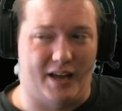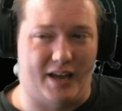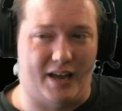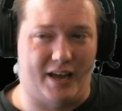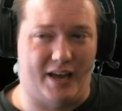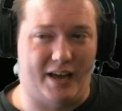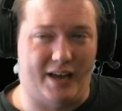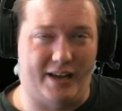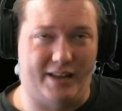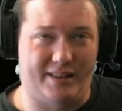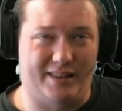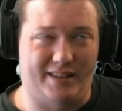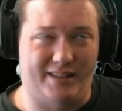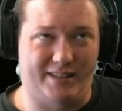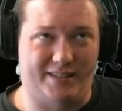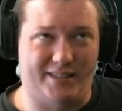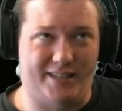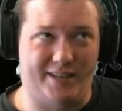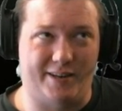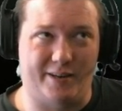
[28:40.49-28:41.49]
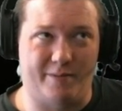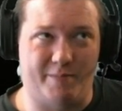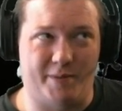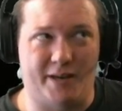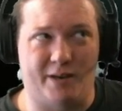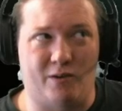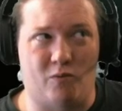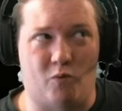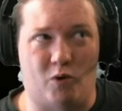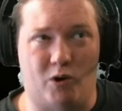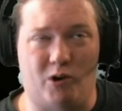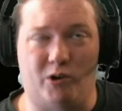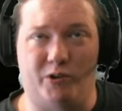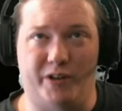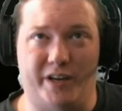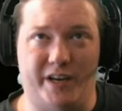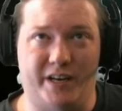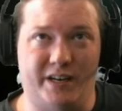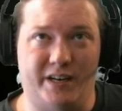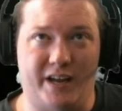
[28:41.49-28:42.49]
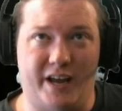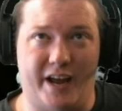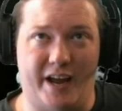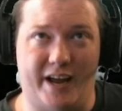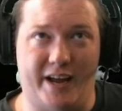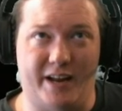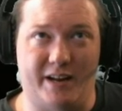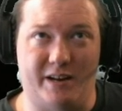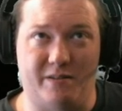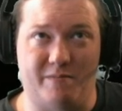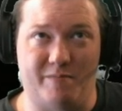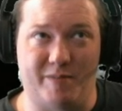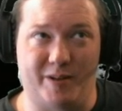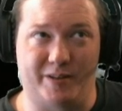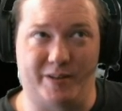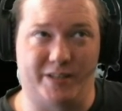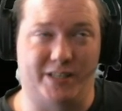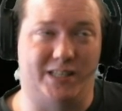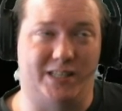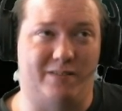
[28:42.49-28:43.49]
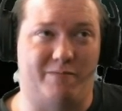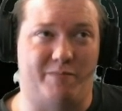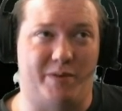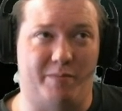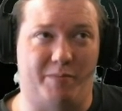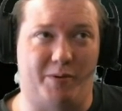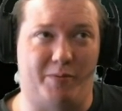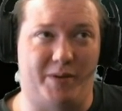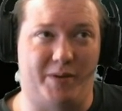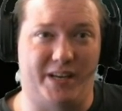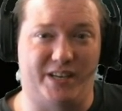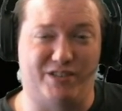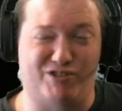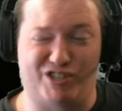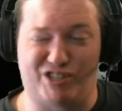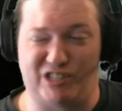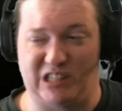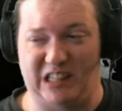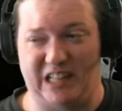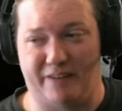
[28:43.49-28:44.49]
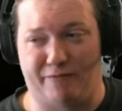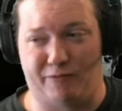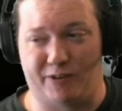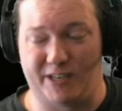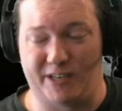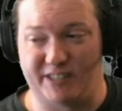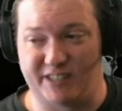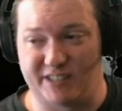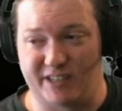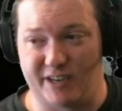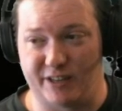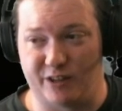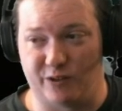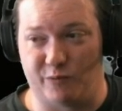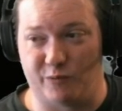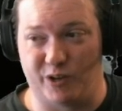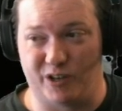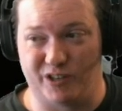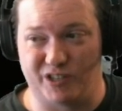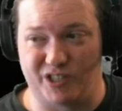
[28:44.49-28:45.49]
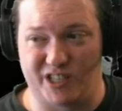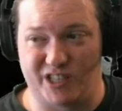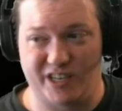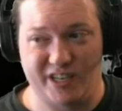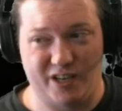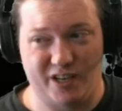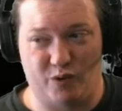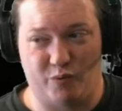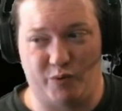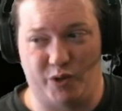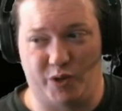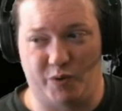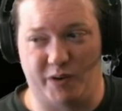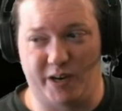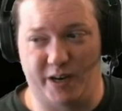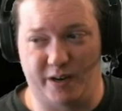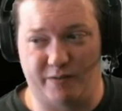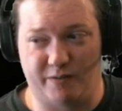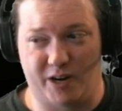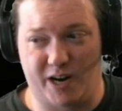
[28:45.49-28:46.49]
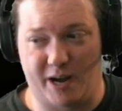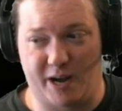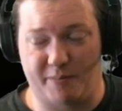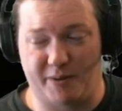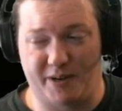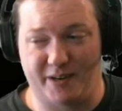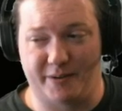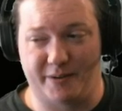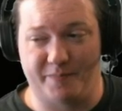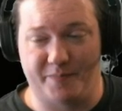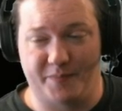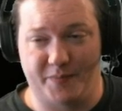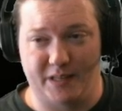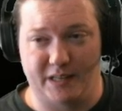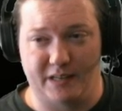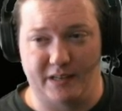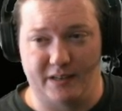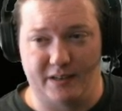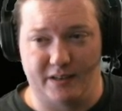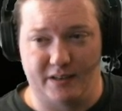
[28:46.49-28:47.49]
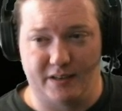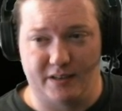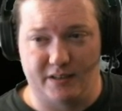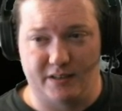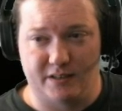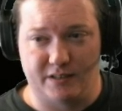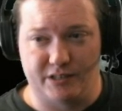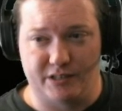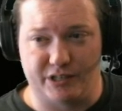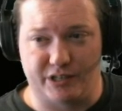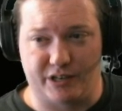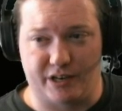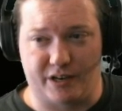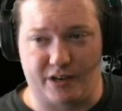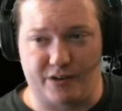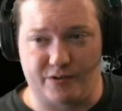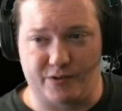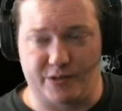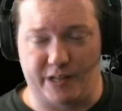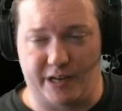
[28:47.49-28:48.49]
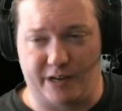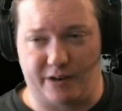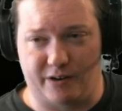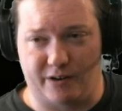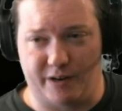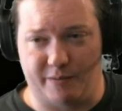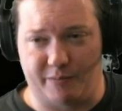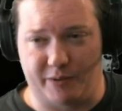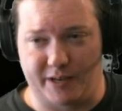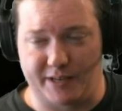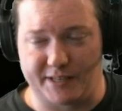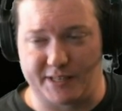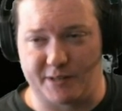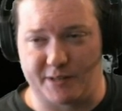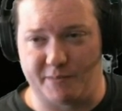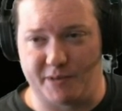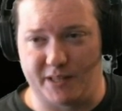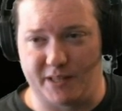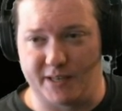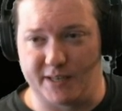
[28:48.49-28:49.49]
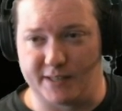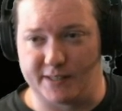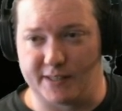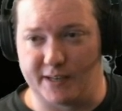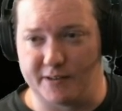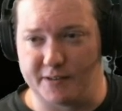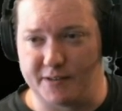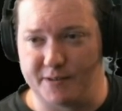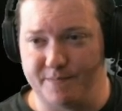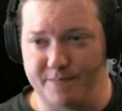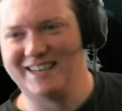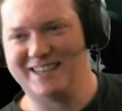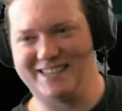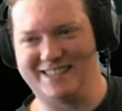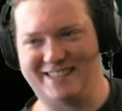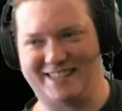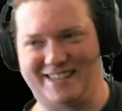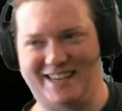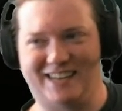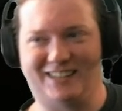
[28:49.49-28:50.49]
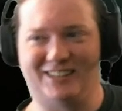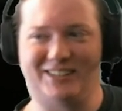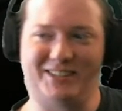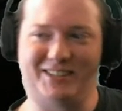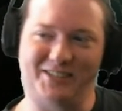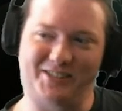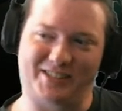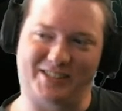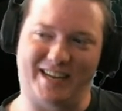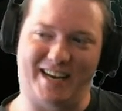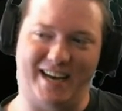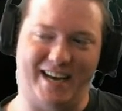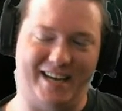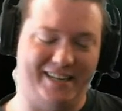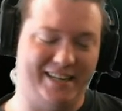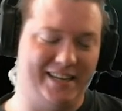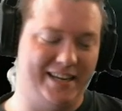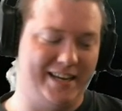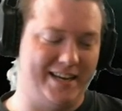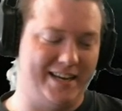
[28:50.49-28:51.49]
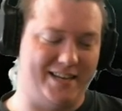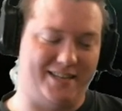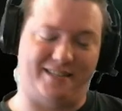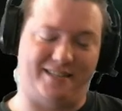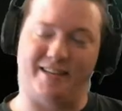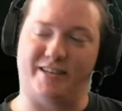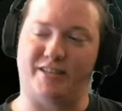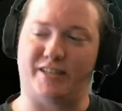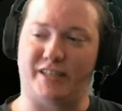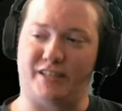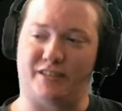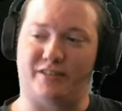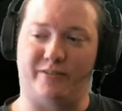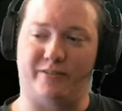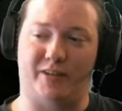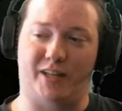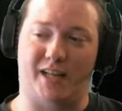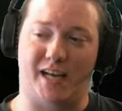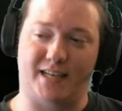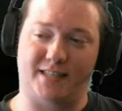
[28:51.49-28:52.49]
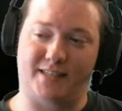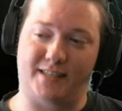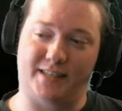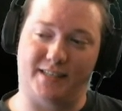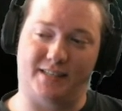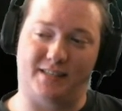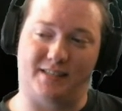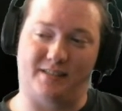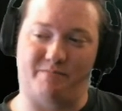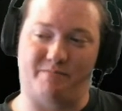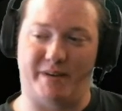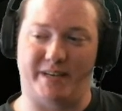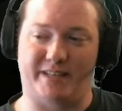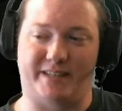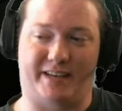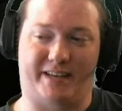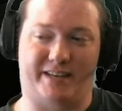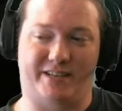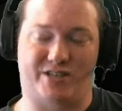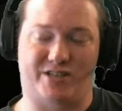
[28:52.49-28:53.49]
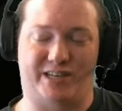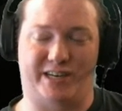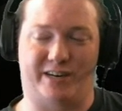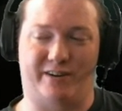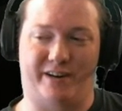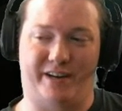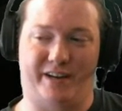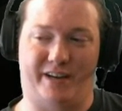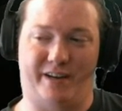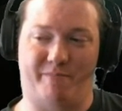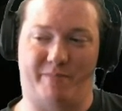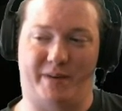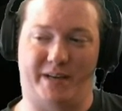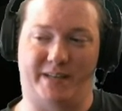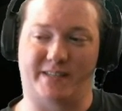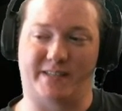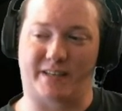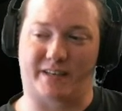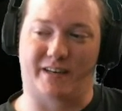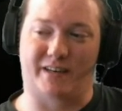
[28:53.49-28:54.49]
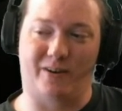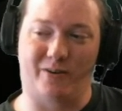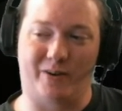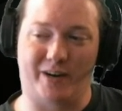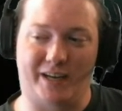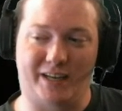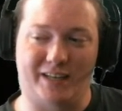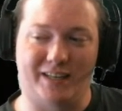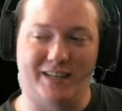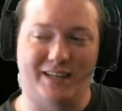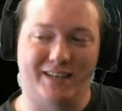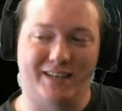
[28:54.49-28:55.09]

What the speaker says: and the city being walled in and millions of people being just left inside the walls to deal with whatever happened. Chicago's not a great place to be these days. His calendar's he's teaching 2 classes, basic engineering and basic coding.